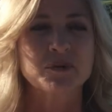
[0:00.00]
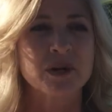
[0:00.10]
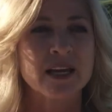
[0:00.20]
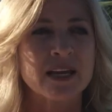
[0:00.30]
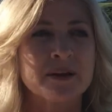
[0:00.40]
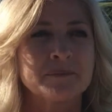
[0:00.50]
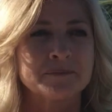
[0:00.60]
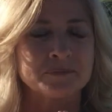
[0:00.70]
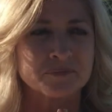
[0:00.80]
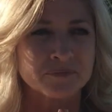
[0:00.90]
we
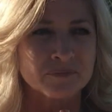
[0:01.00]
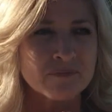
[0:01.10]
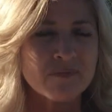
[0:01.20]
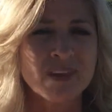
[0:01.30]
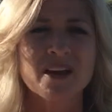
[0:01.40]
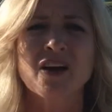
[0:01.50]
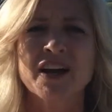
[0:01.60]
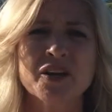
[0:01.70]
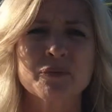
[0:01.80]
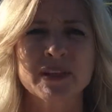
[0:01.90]

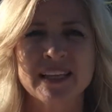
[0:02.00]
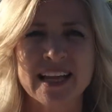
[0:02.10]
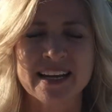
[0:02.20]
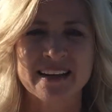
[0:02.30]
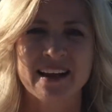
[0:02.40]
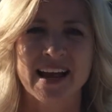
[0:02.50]
got here really late at